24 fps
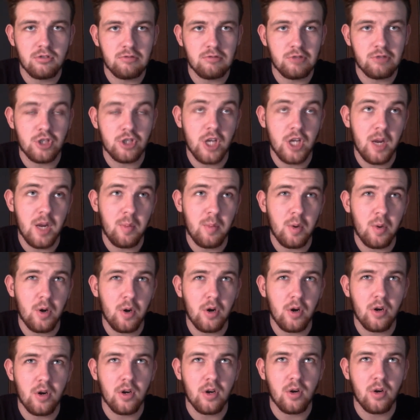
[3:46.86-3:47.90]

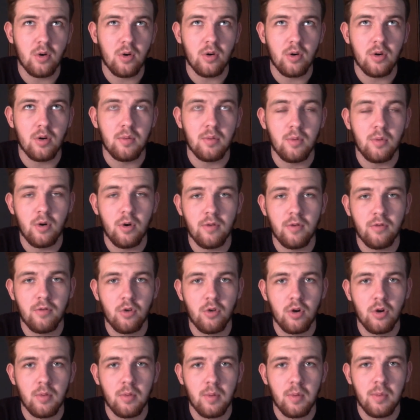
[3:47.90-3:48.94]
cheaper or more
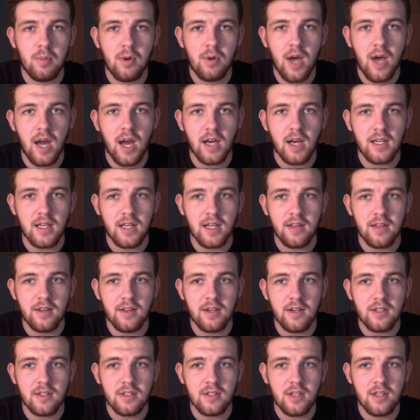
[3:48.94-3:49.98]
affordable product down
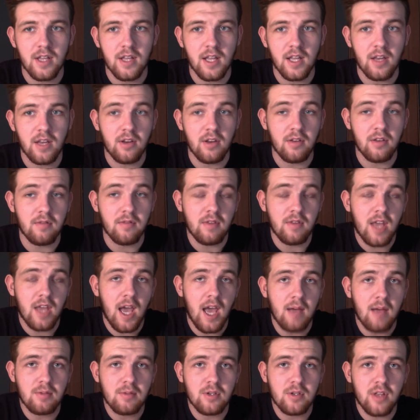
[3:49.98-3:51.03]
there. And then you can
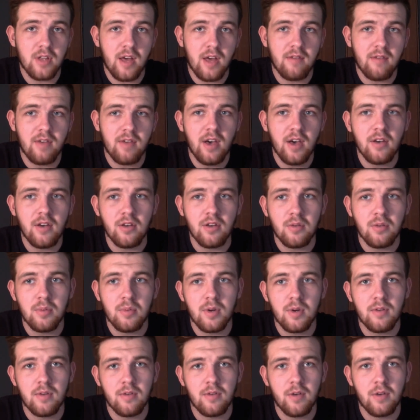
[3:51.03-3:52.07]
capture that value. But
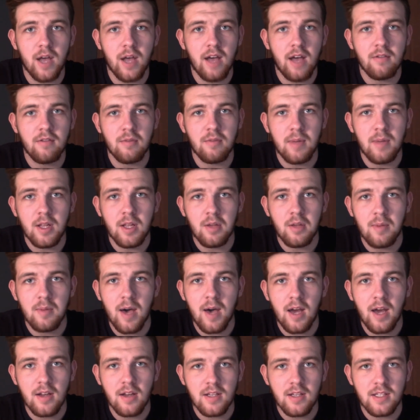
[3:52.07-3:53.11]
if you have a mental
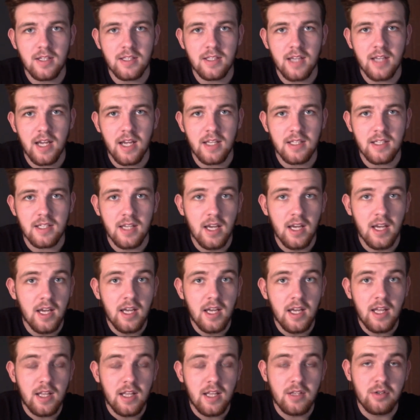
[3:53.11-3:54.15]
model that says
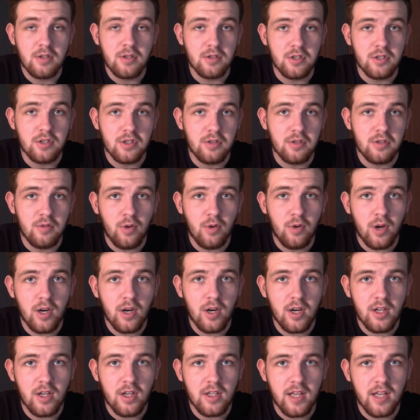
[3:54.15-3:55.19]
to just avoid it
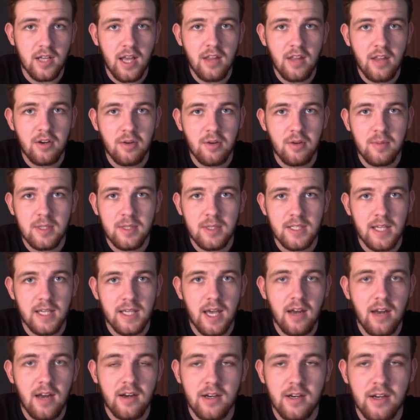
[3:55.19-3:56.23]
altogether, you're missing
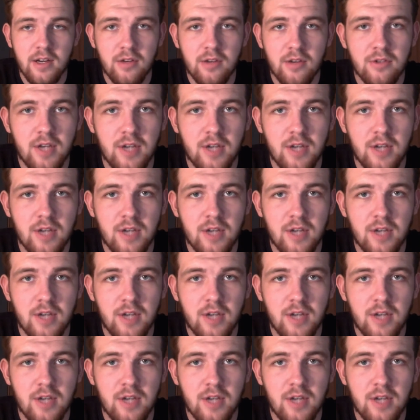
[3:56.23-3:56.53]
out on a huge